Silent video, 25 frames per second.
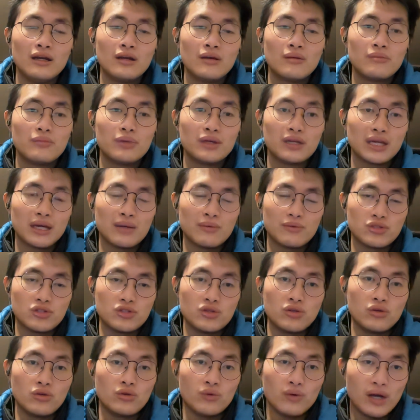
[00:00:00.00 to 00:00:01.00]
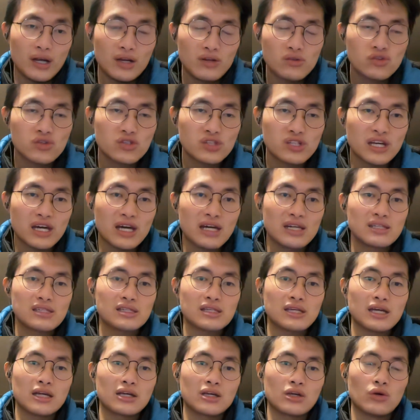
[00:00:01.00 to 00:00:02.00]
being able to exercise
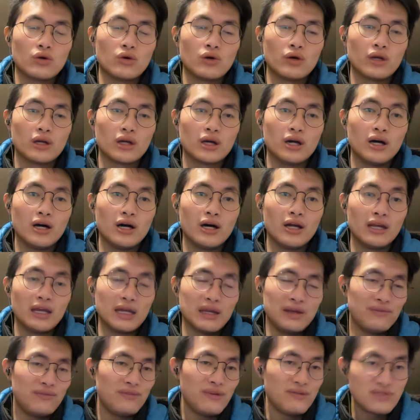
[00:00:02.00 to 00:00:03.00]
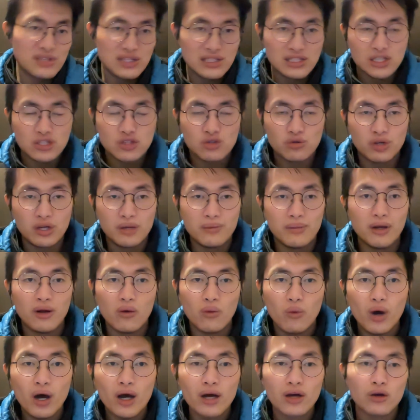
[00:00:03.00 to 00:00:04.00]
and going on a 15 to 20 minute
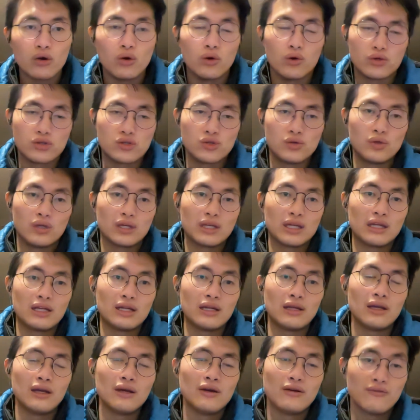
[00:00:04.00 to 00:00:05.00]
walk or doing any